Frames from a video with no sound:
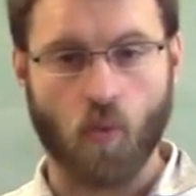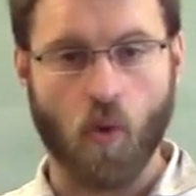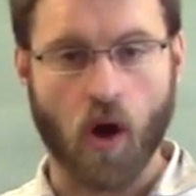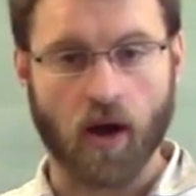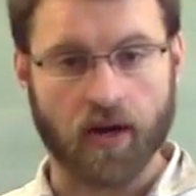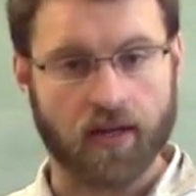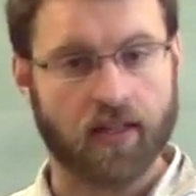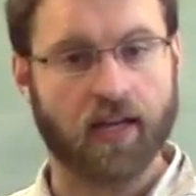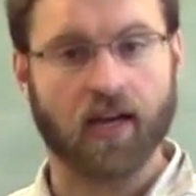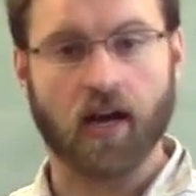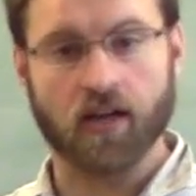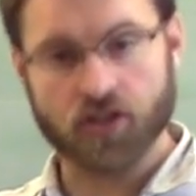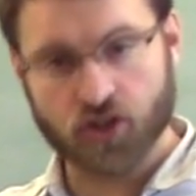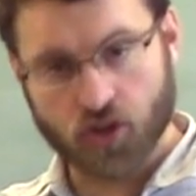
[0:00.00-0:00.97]
1, like
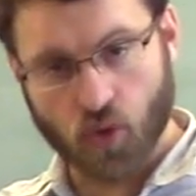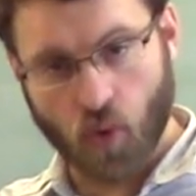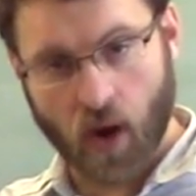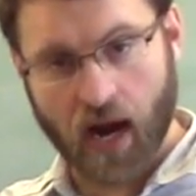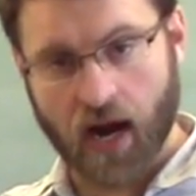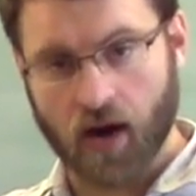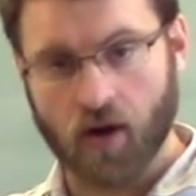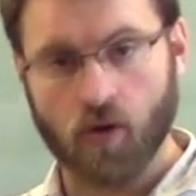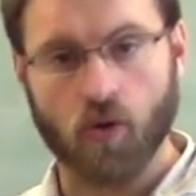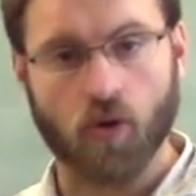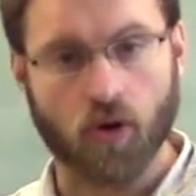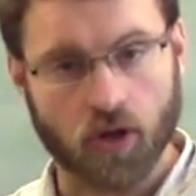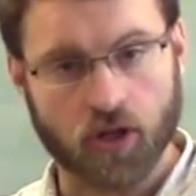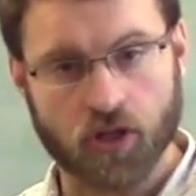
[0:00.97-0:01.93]
a square
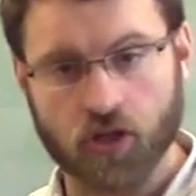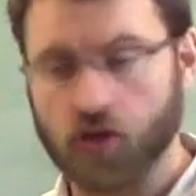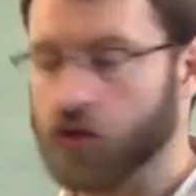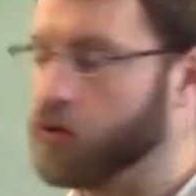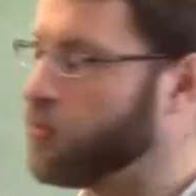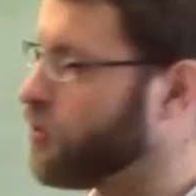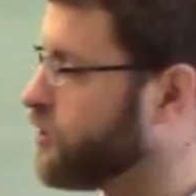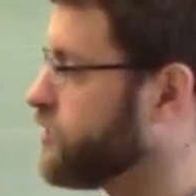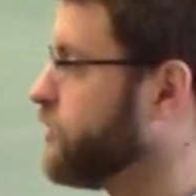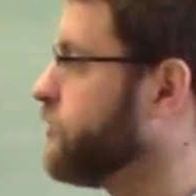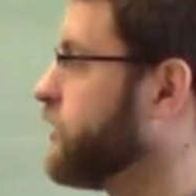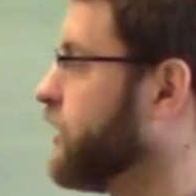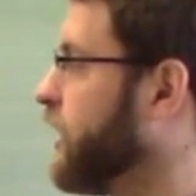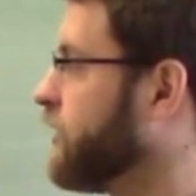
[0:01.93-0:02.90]
or a cube or
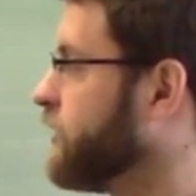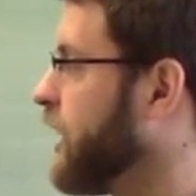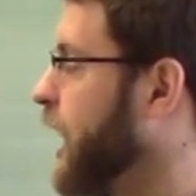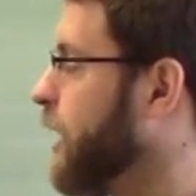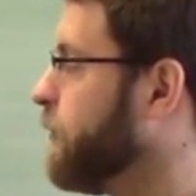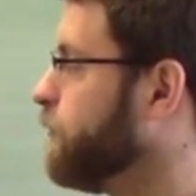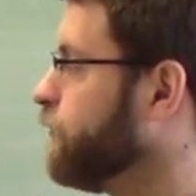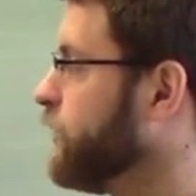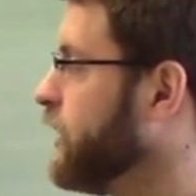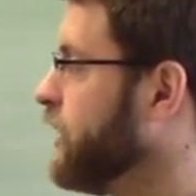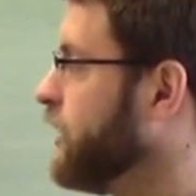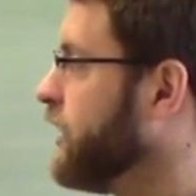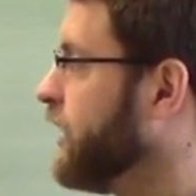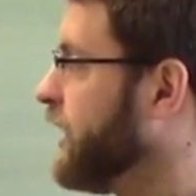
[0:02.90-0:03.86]
something like that.
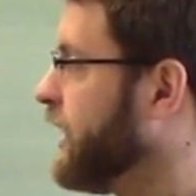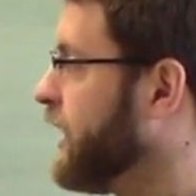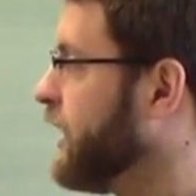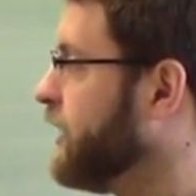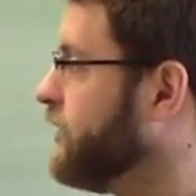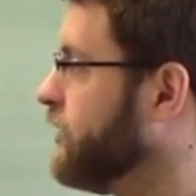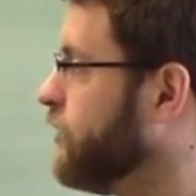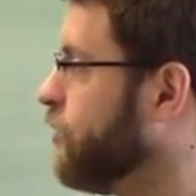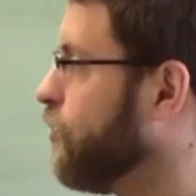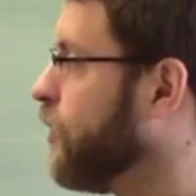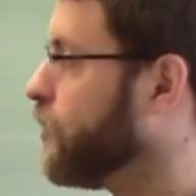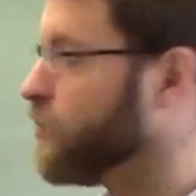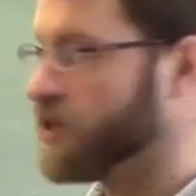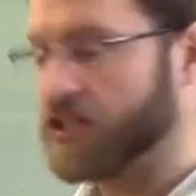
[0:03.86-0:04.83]
And
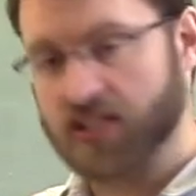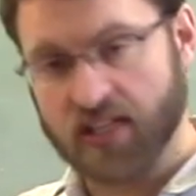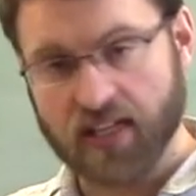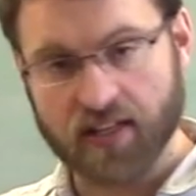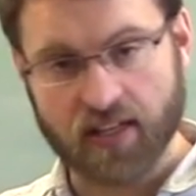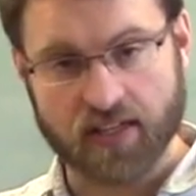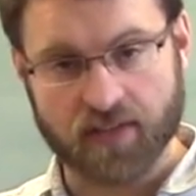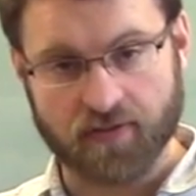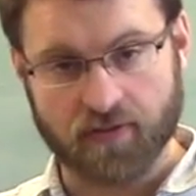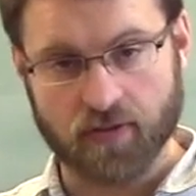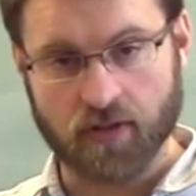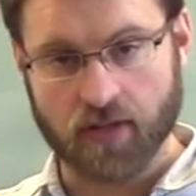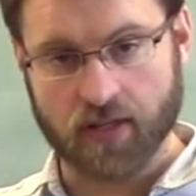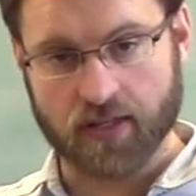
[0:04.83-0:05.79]
when we see this
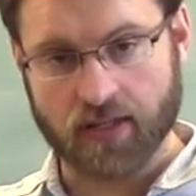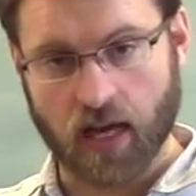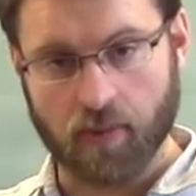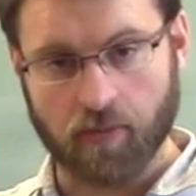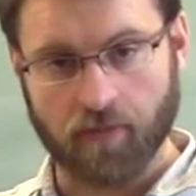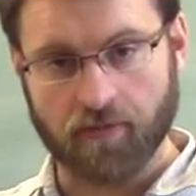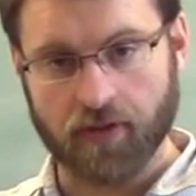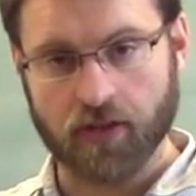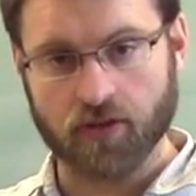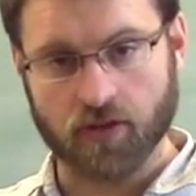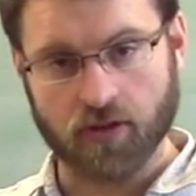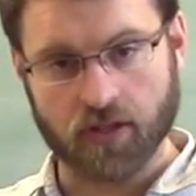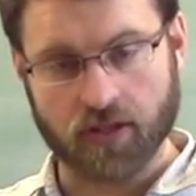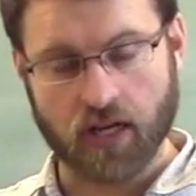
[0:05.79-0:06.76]
type of
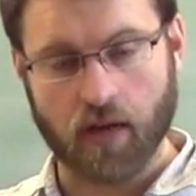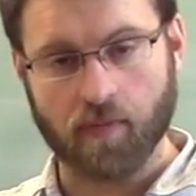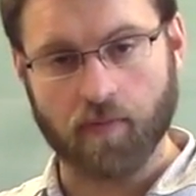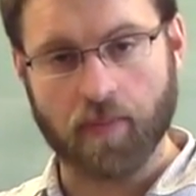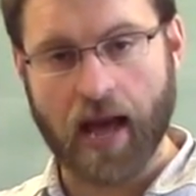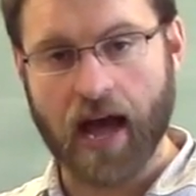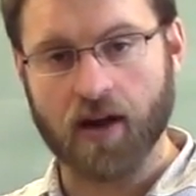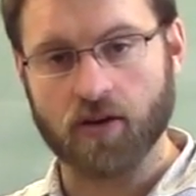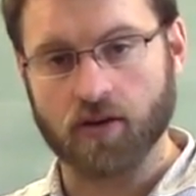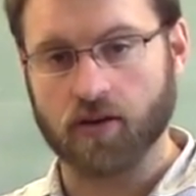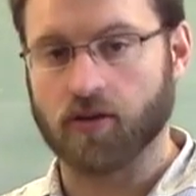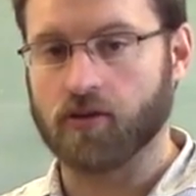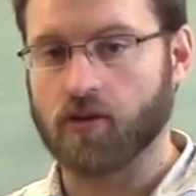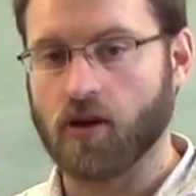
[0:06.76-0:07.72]
feature, this type of pattern in
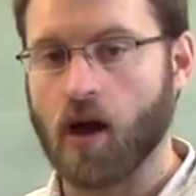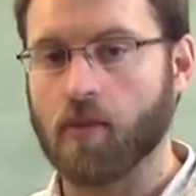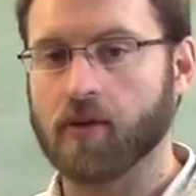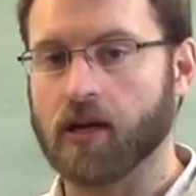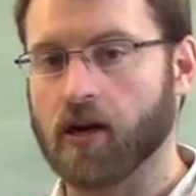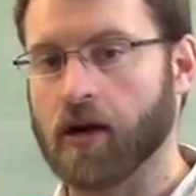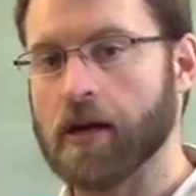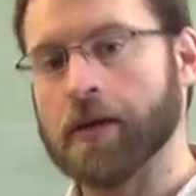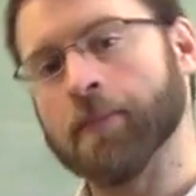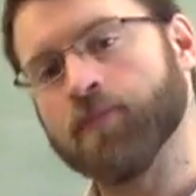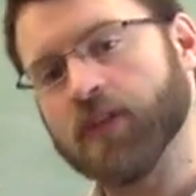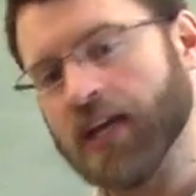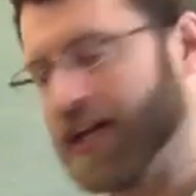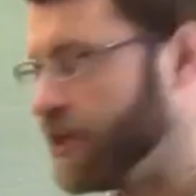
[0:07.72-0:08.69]
our denominator,
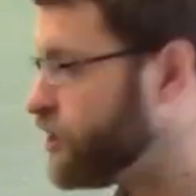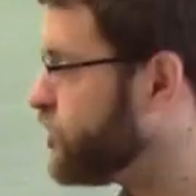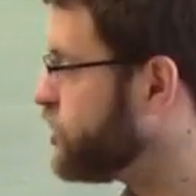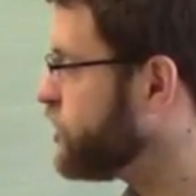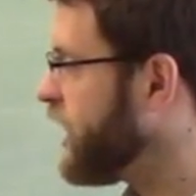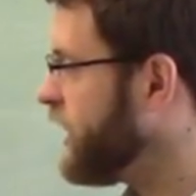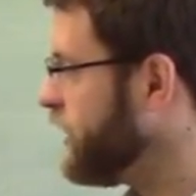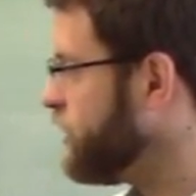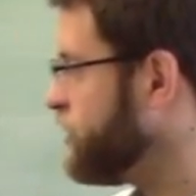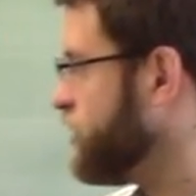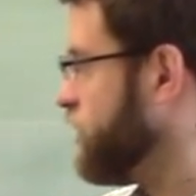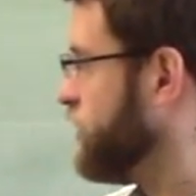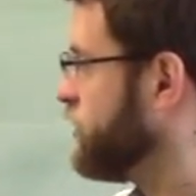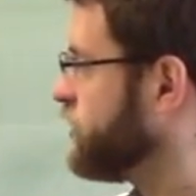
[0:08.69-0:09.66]
it
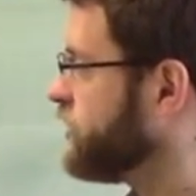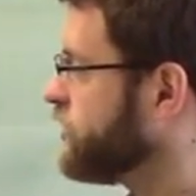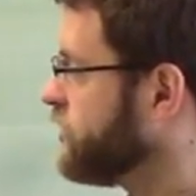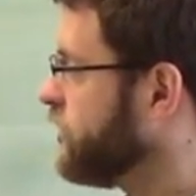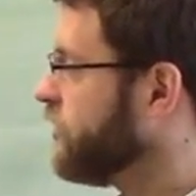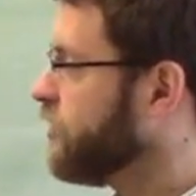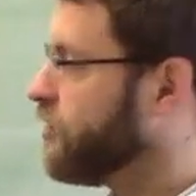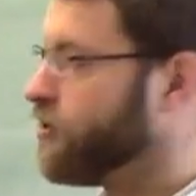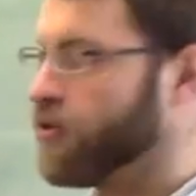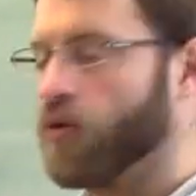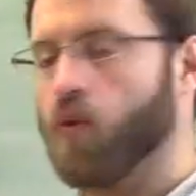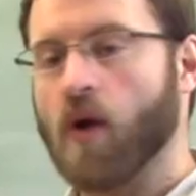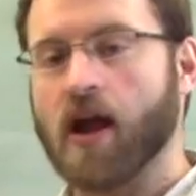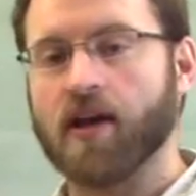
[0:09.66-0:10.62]
changes the
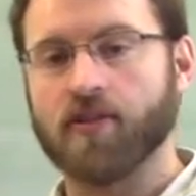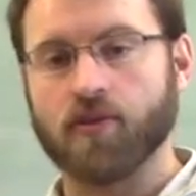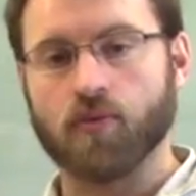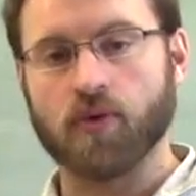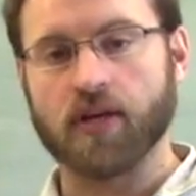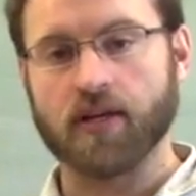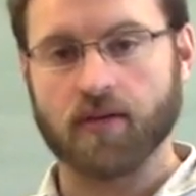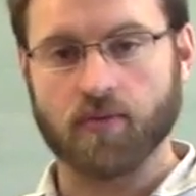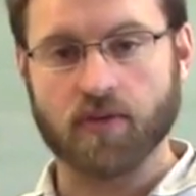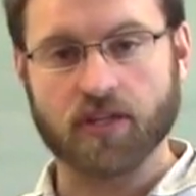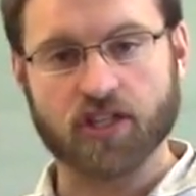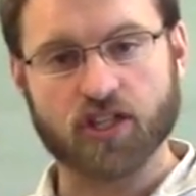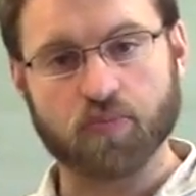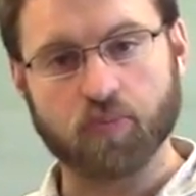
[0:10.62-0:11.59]
way that we
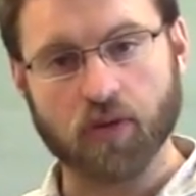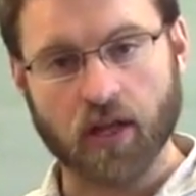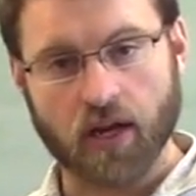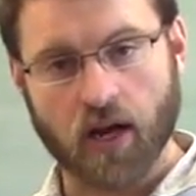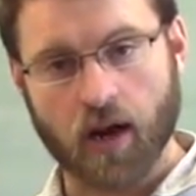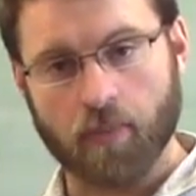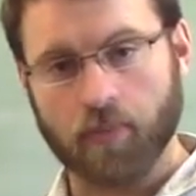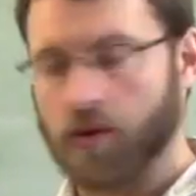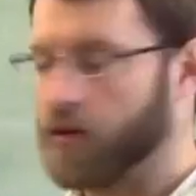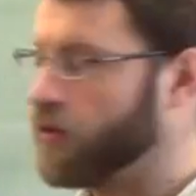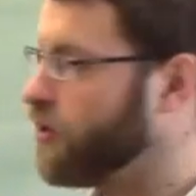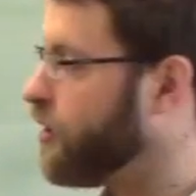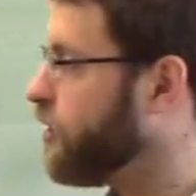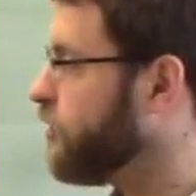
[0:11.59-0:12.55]
split up
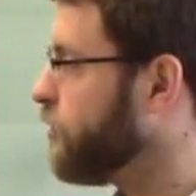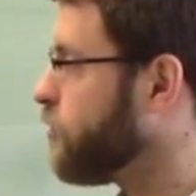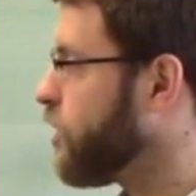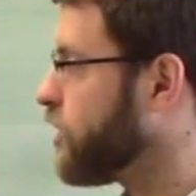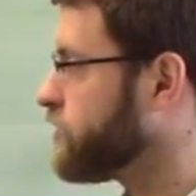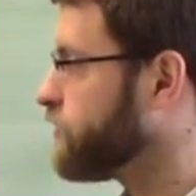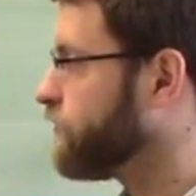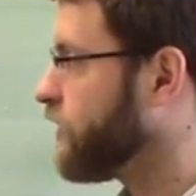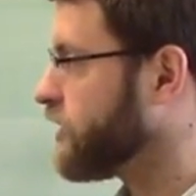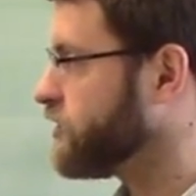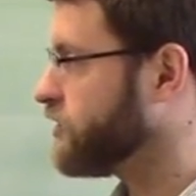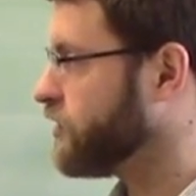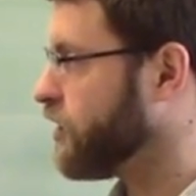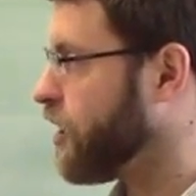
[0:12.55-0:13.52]
the partial
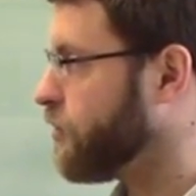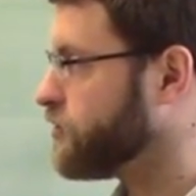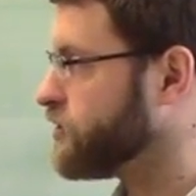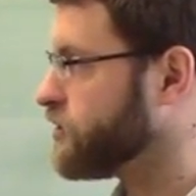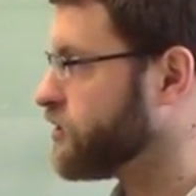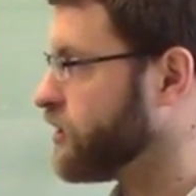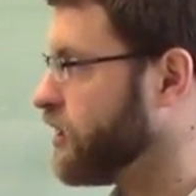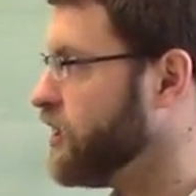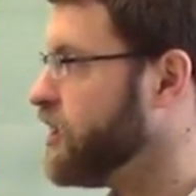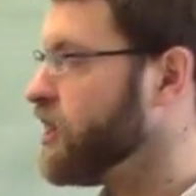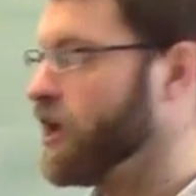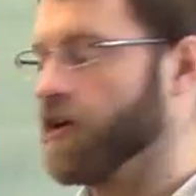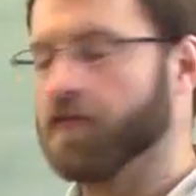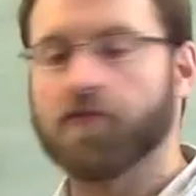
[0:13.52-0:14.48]
fraction decomposition.
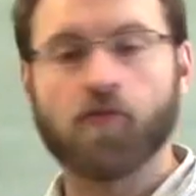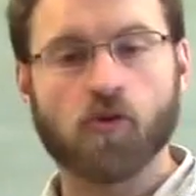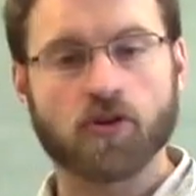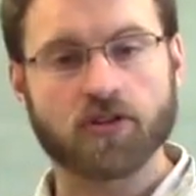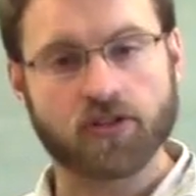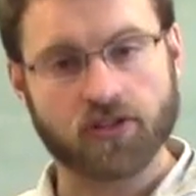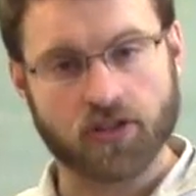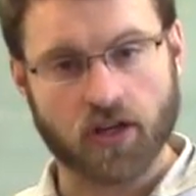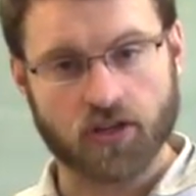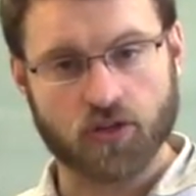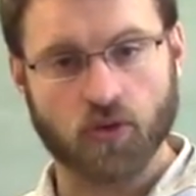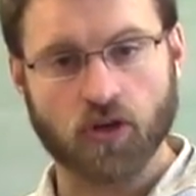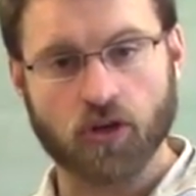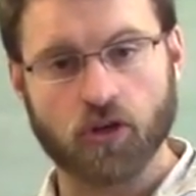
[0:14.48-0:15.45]
It forces us
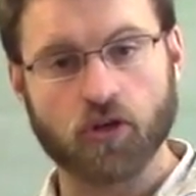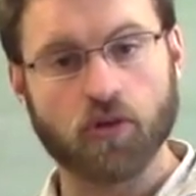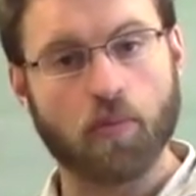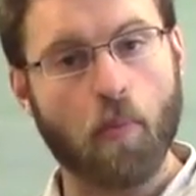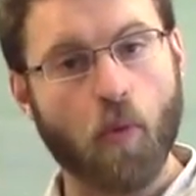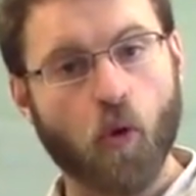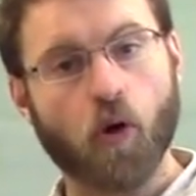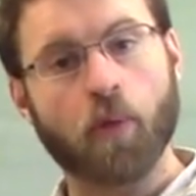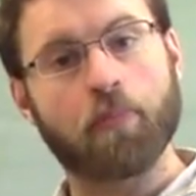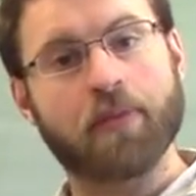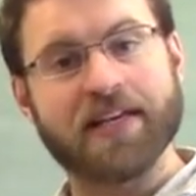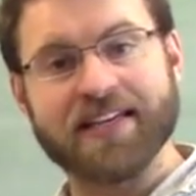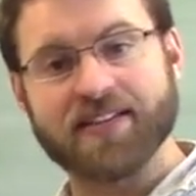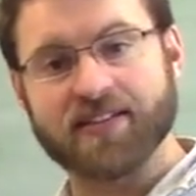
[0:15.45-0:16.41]
to include more
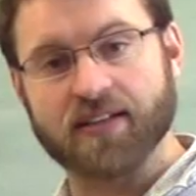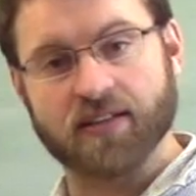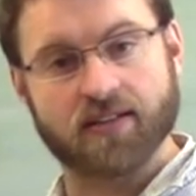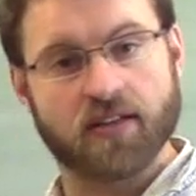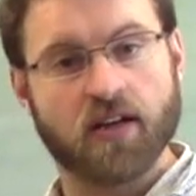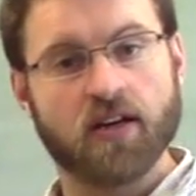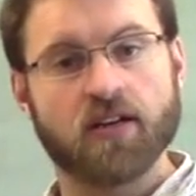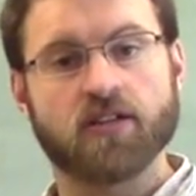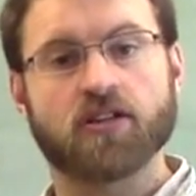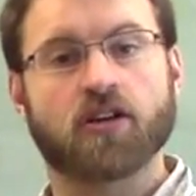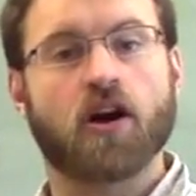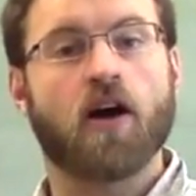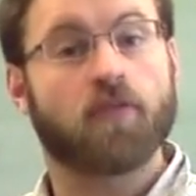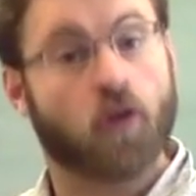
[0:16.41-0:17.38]
pieces to
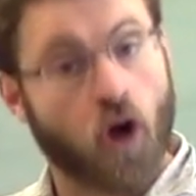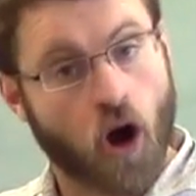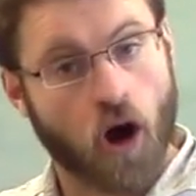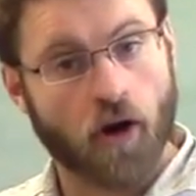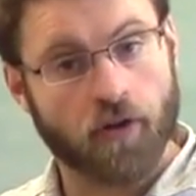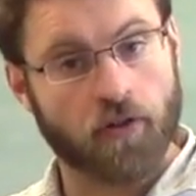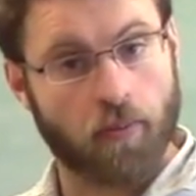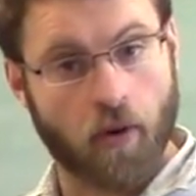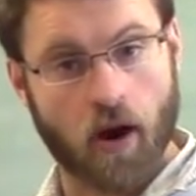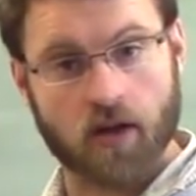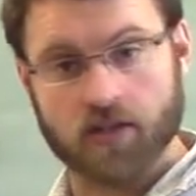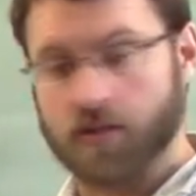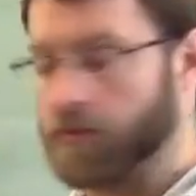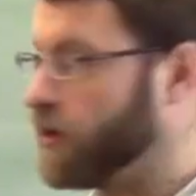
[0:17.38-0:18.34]
cover all the
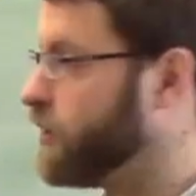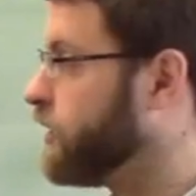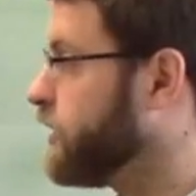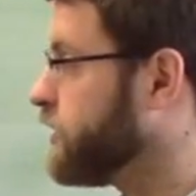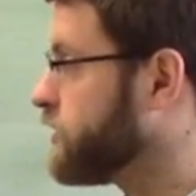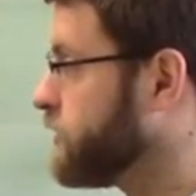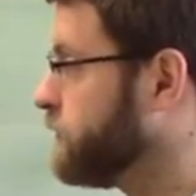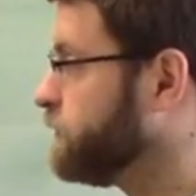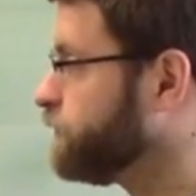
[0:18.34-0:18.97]
possibilities.